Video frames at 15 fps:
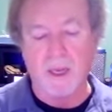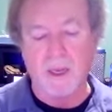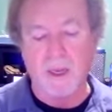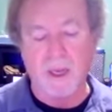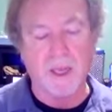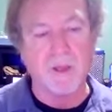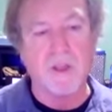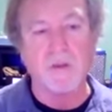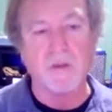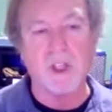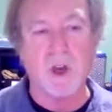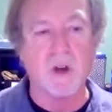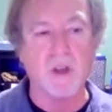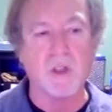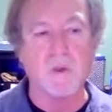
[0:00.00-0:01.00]
And those
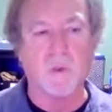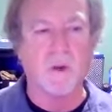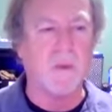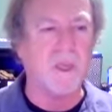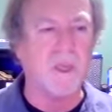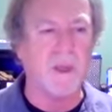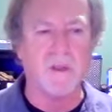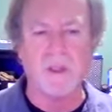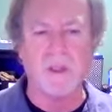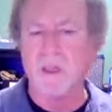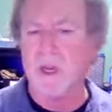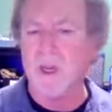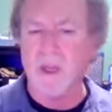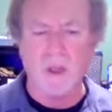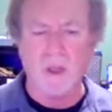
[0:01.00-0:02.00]
songs would be those
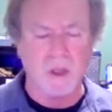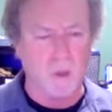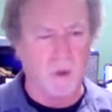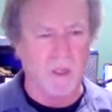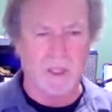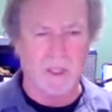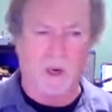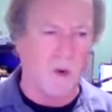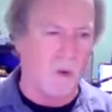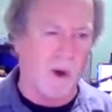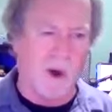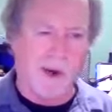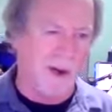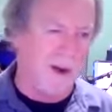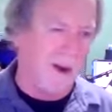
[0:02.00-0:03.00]
ones that go
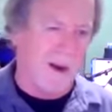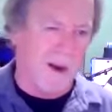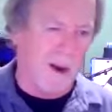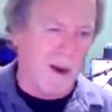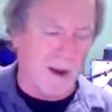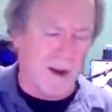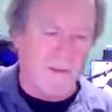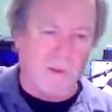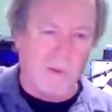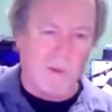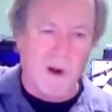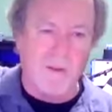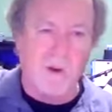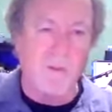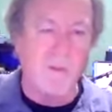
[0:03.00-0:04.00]
on and on and on
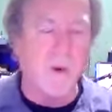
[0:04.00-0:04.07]
forever.